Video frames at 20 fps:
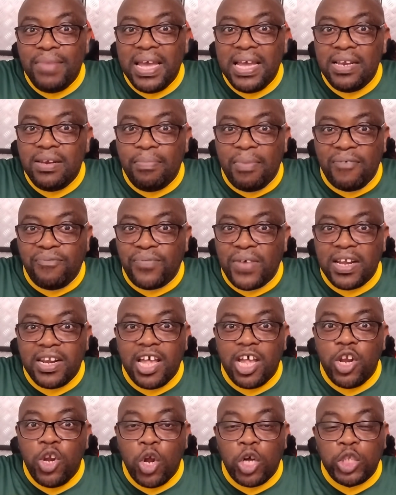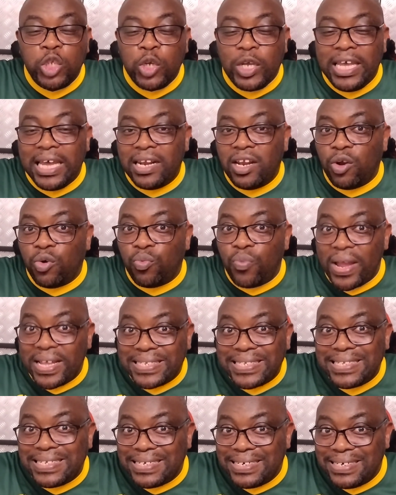made Bafana not to get
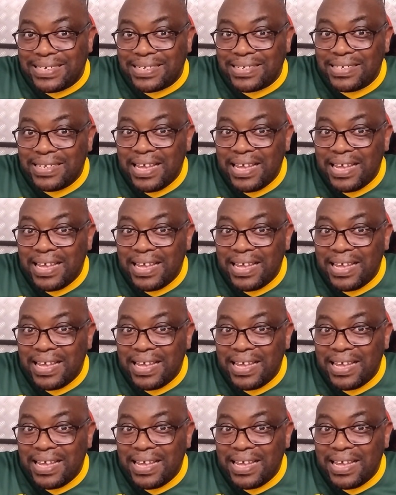arrested?